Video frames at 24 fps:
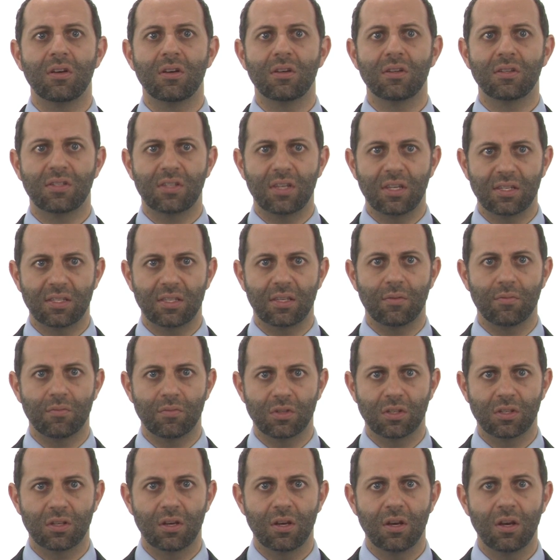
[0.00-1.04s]

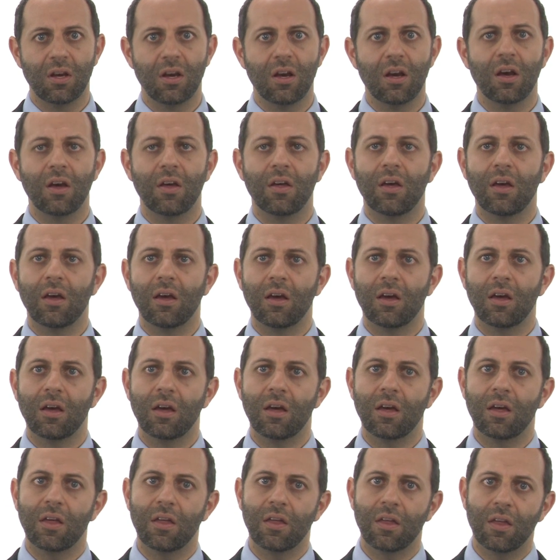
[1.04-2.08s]
systems.
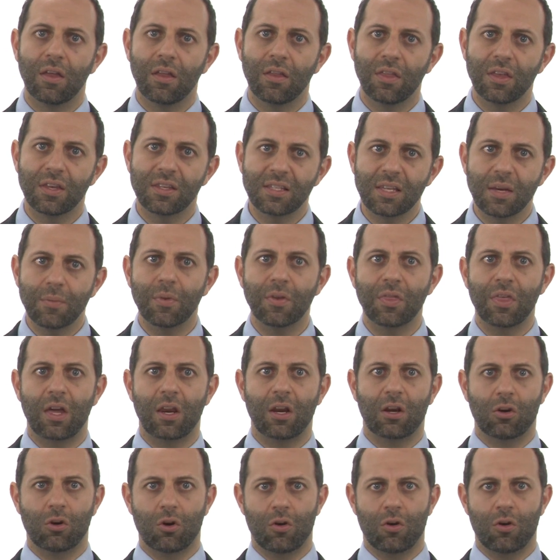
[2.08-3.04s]
The sympathetic